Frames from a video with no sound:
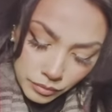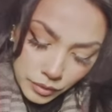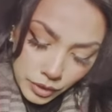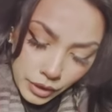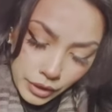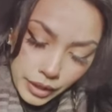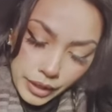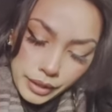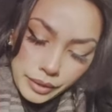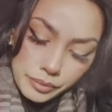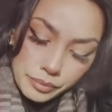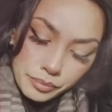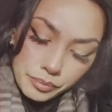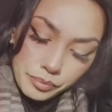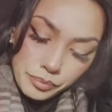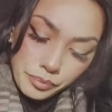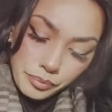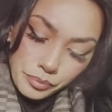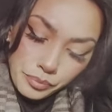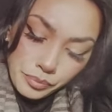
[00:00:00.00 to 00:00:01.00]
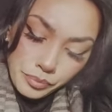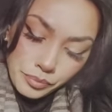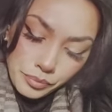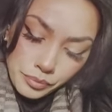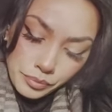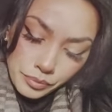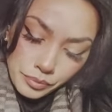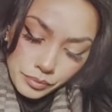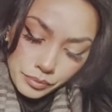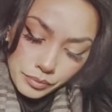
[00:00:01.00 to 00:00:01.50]
All right.
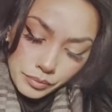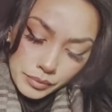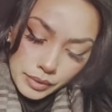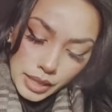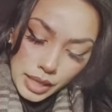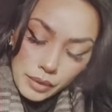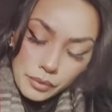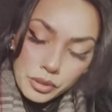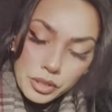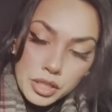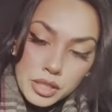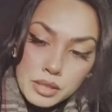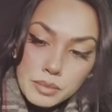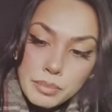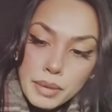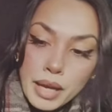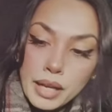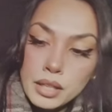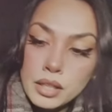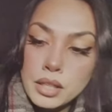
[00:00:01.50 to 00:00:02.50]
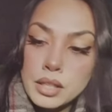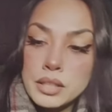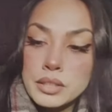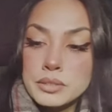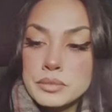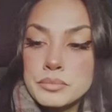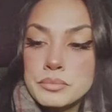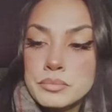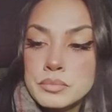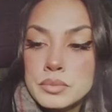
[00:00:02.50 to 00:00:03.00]
Now we're just back
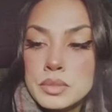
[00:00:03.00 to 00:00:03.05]
on